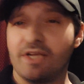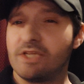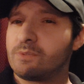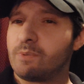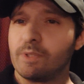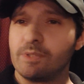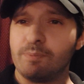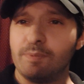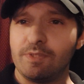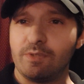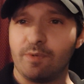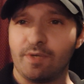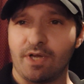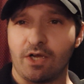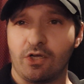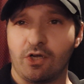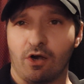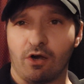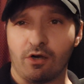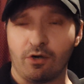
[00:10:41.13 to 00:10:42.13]
He's supposed to be doing
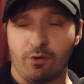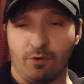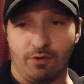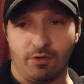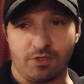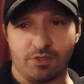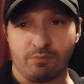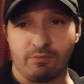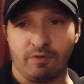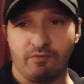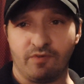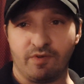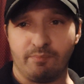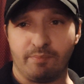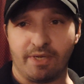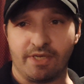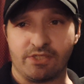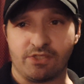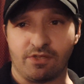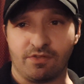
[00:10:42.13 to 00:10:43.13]
a Gargoyles movie
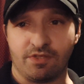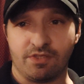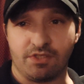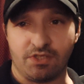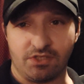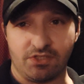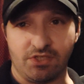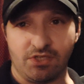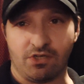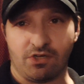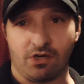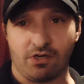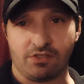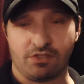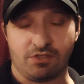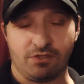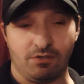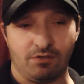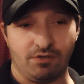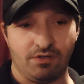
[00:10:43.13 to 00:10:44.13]
based on the Disney
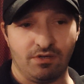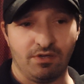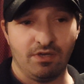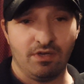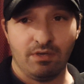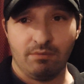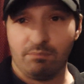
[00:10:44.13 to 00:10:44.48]
cartoon.